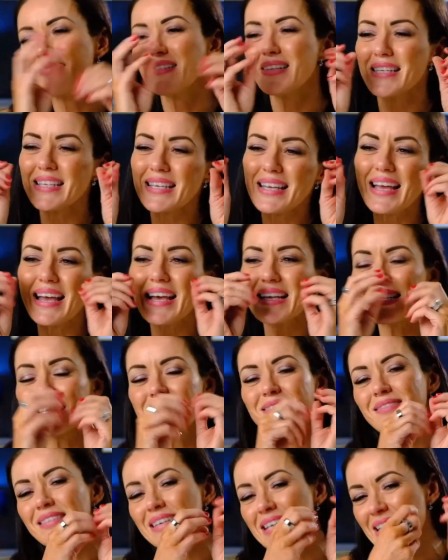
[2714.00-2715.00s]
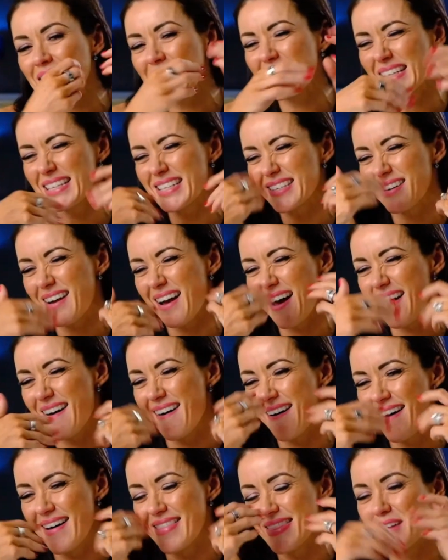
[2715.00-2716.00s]
just throwing you to try
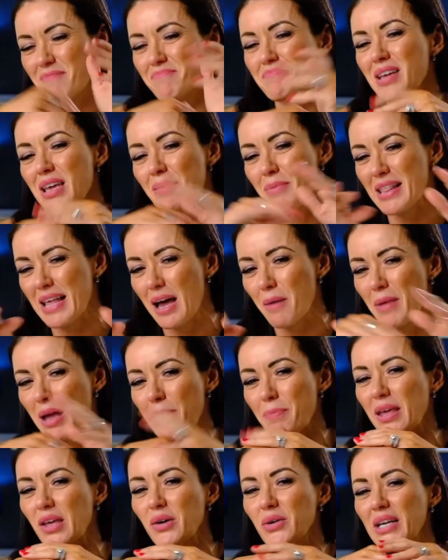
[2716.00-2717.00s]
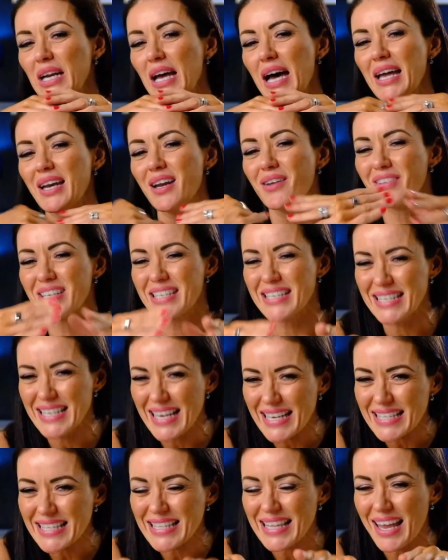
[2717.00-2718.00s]
on that maybe that might be going on and
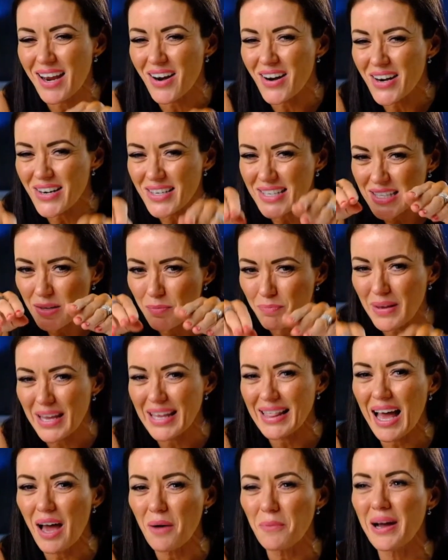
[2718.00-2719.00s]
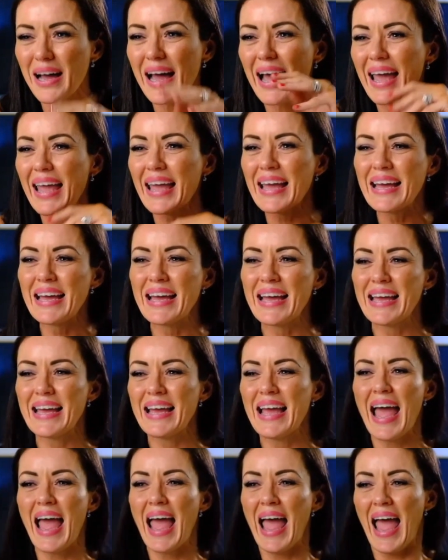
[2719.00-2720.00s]
resist the urge to be that way.
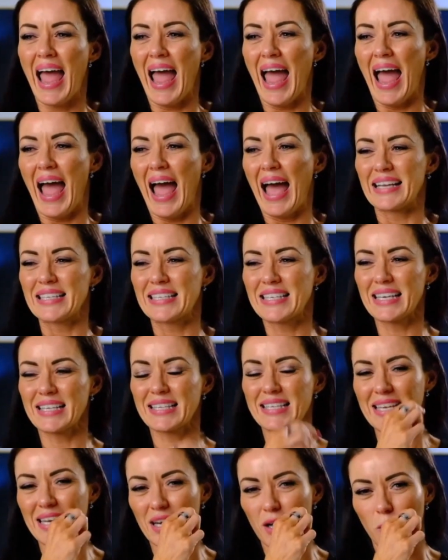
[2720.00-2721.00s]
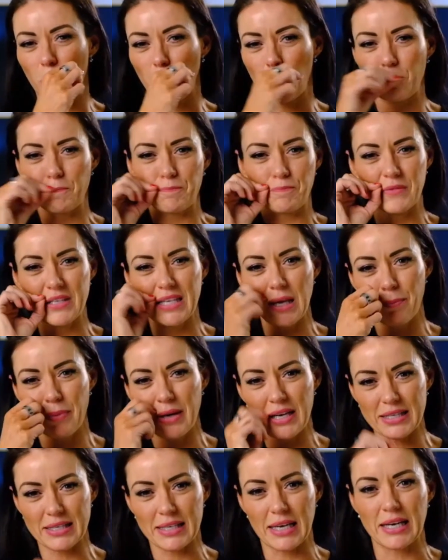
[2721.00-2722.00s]
Just, you know, zip
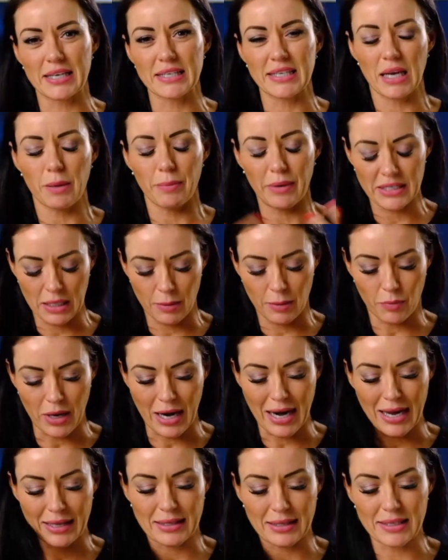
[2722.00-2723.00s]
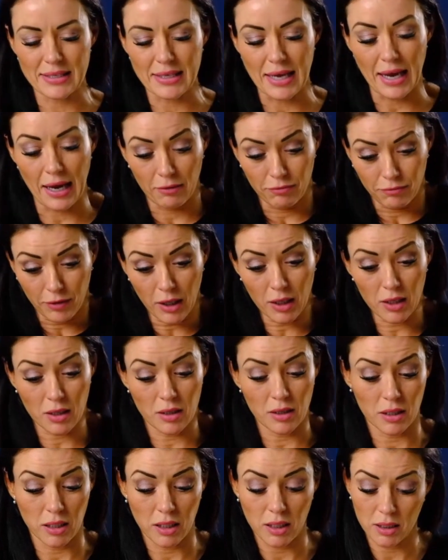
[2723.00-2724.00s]
it and take a big deep breath and say, fuck,
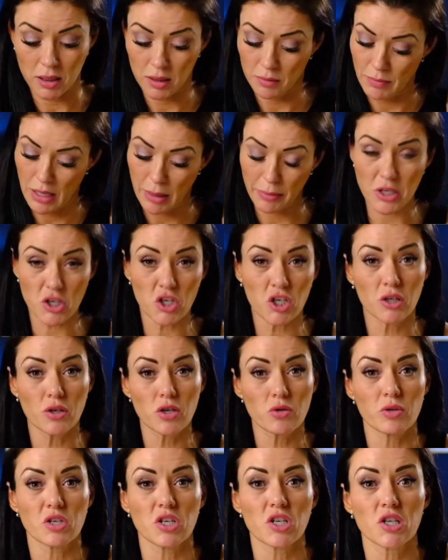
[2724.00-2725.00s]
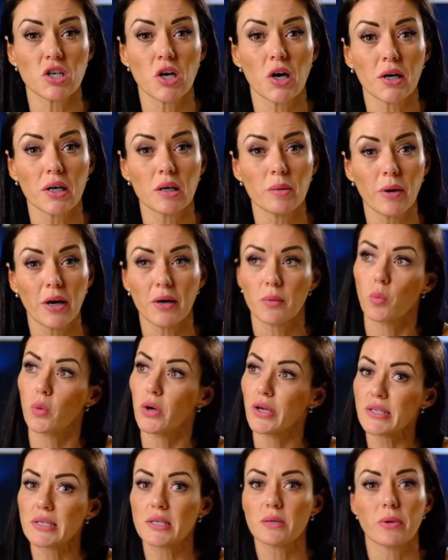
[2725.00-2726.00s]
maybe she knows what she's talking about. And
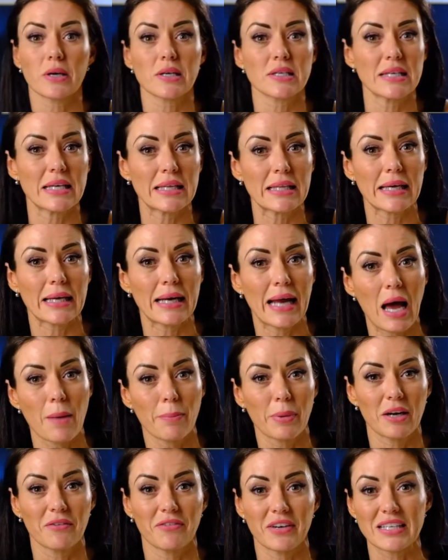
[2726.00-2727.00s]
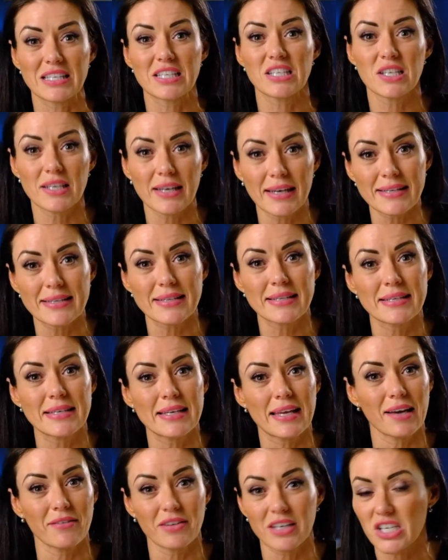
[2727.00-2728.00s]
what's the worst thing that can happen if I just
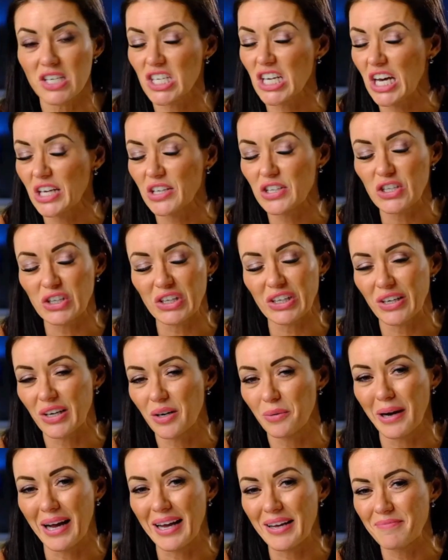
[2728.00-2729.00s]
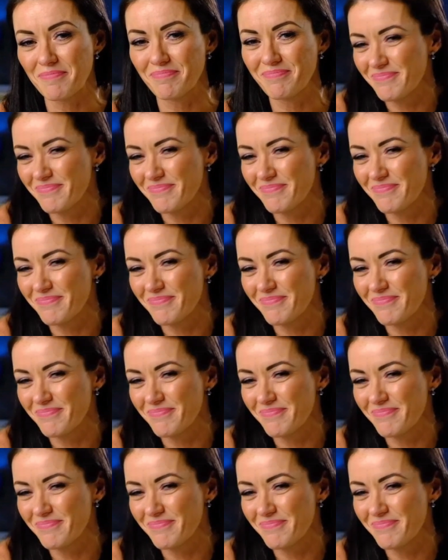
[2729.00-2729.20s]
give it a shot and do it her way?